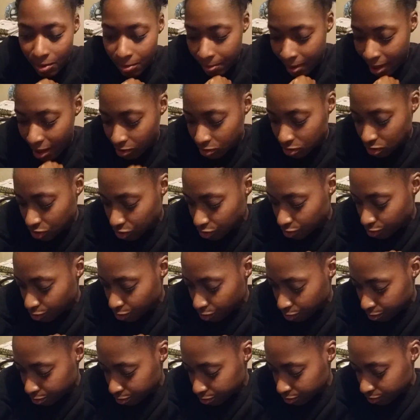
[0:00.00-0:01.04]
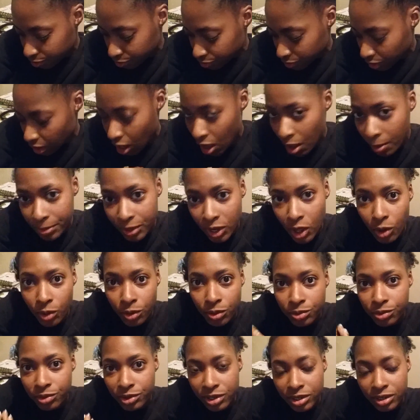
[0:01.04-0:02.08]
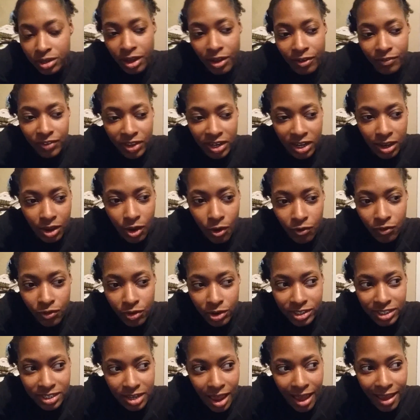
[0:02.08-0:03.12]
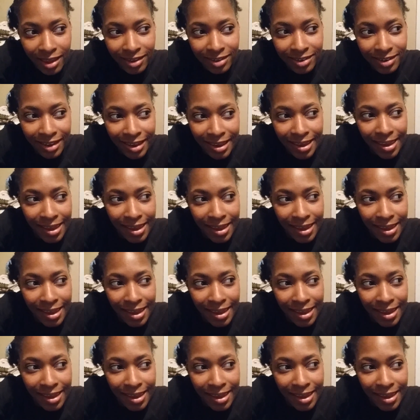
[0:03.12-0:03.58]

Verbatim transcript: I'm about to upload a video for tonight.